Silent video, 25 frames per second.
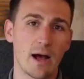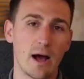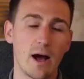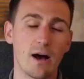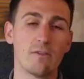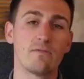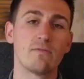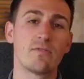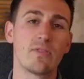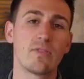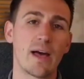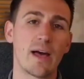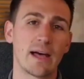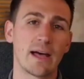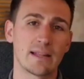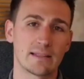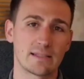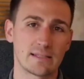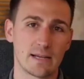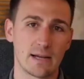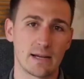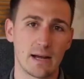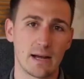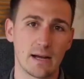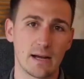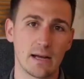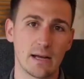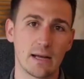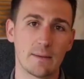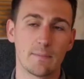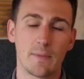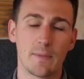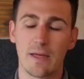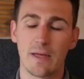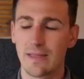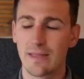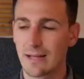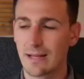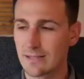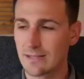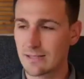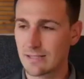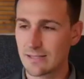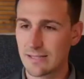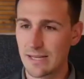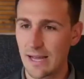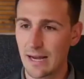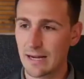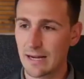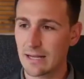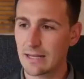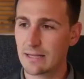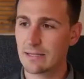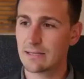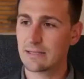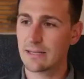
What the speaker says: of that time, and that seconds